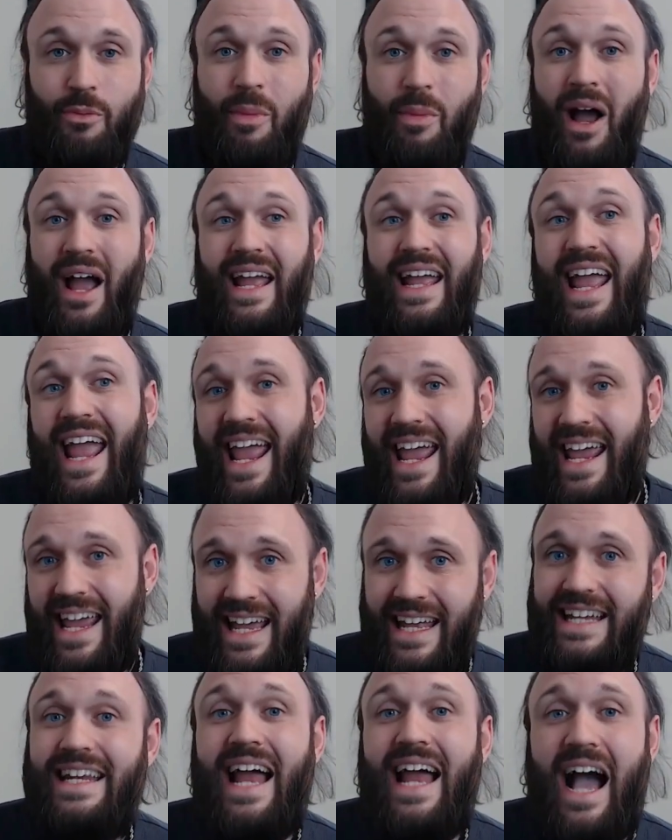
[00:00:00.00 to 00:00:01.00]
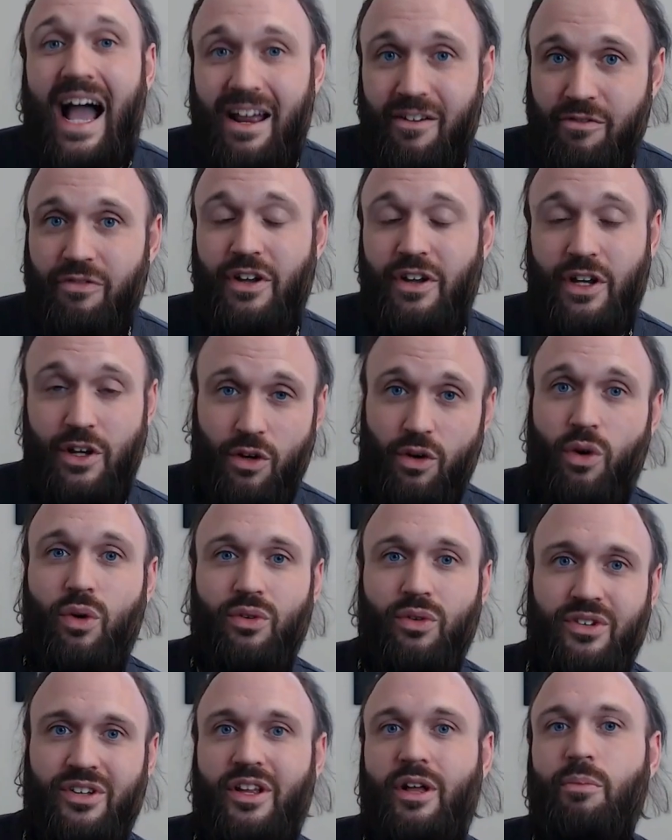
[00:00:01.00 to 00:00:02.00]
They're buying eight and nine figure
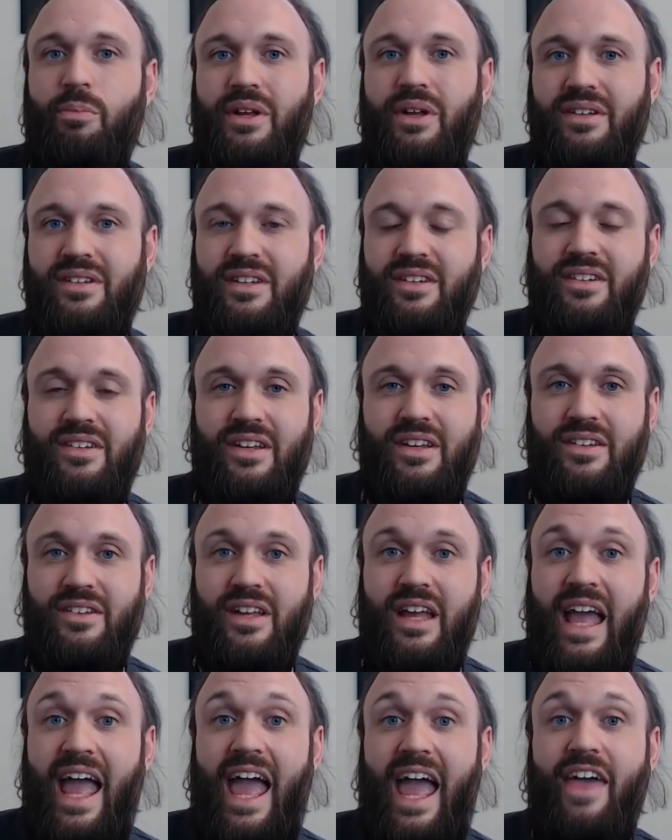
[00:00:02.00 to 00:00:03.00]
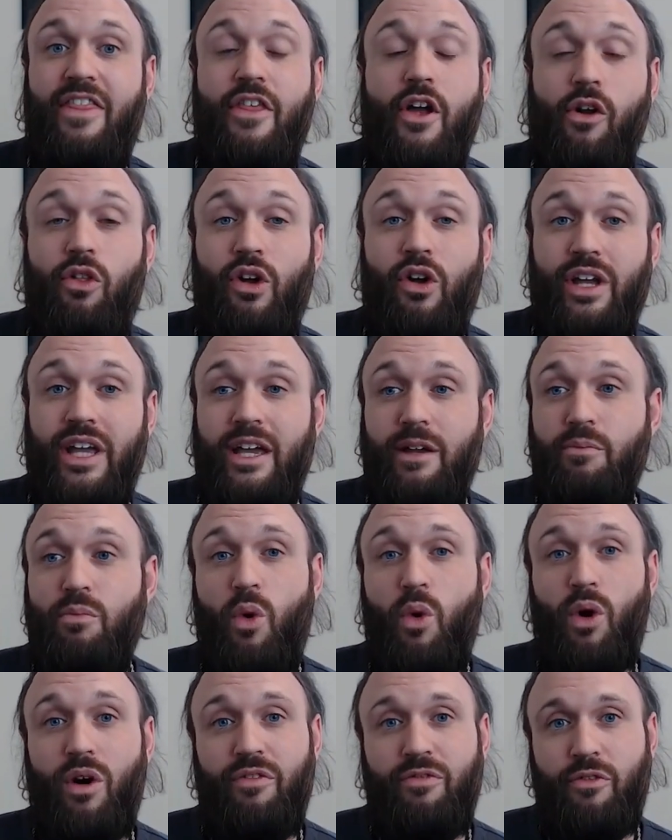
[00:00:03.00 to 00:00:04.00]
wholesale businesses, and they're
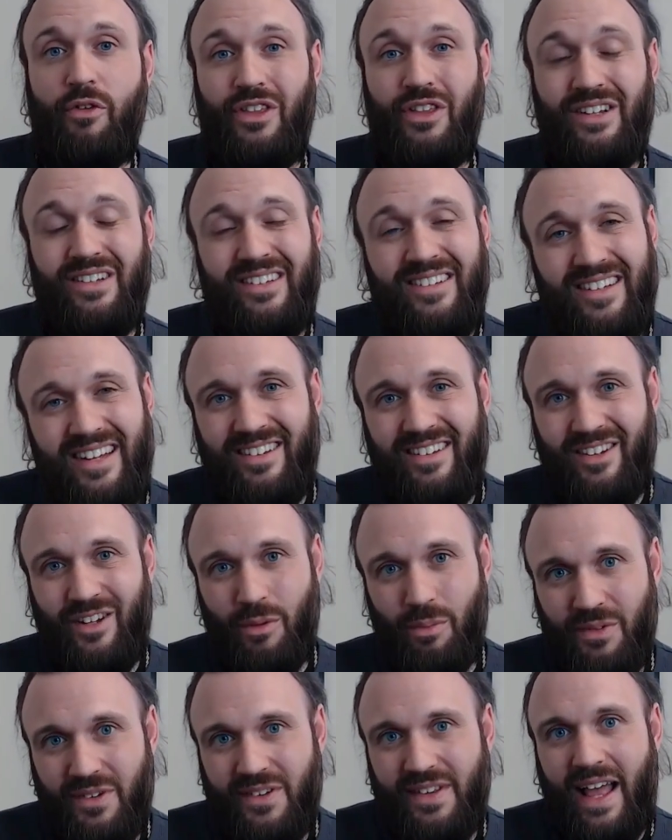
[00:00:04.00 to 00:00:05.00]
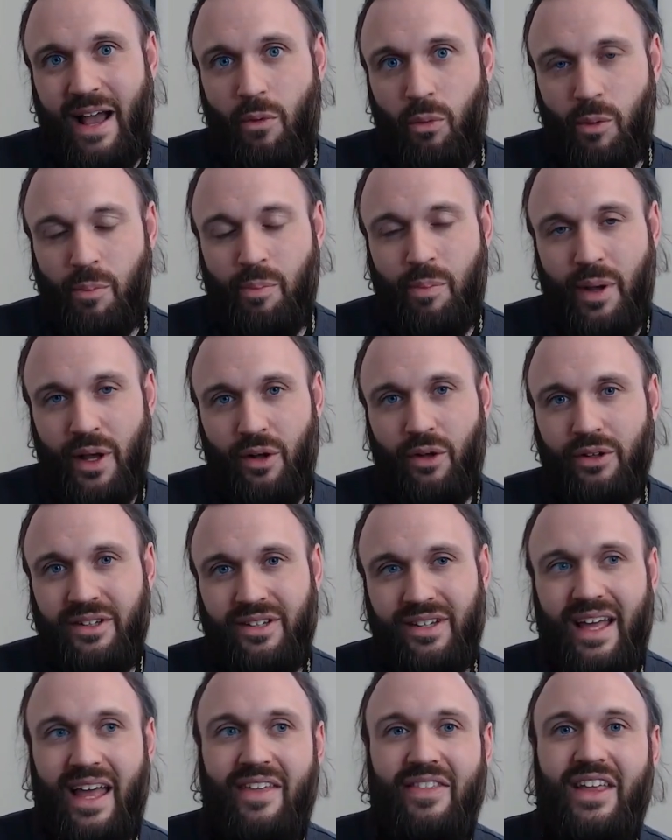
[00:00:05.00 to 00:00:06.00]
looking more for the systems that were
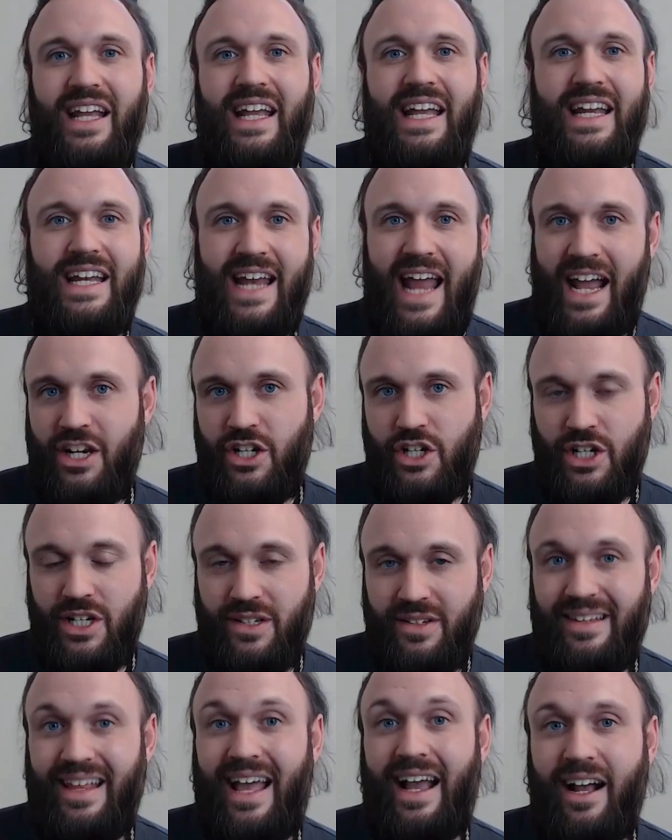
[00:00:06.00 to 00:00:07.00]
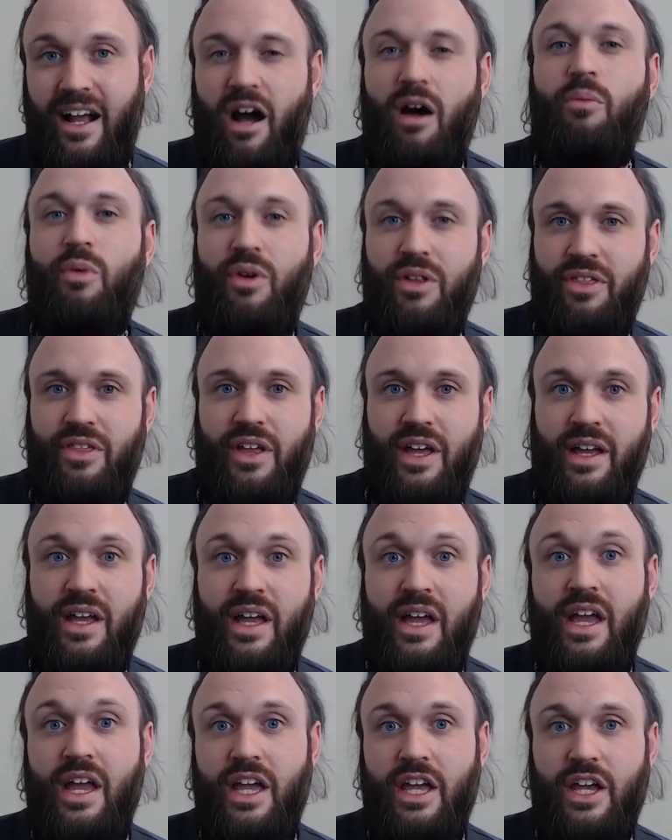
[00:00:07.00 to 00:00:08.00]
built and the connections that come with
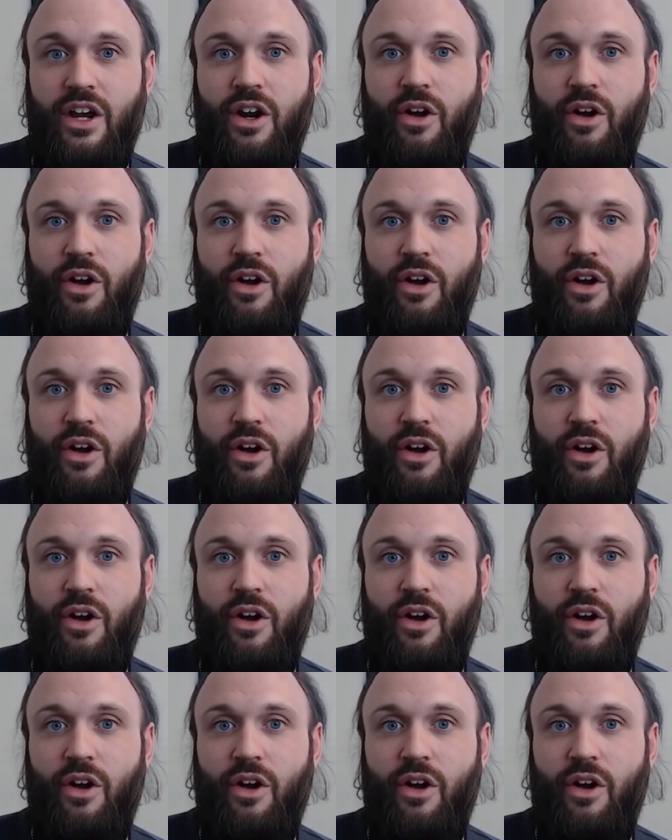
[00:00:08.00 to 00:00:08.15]
it.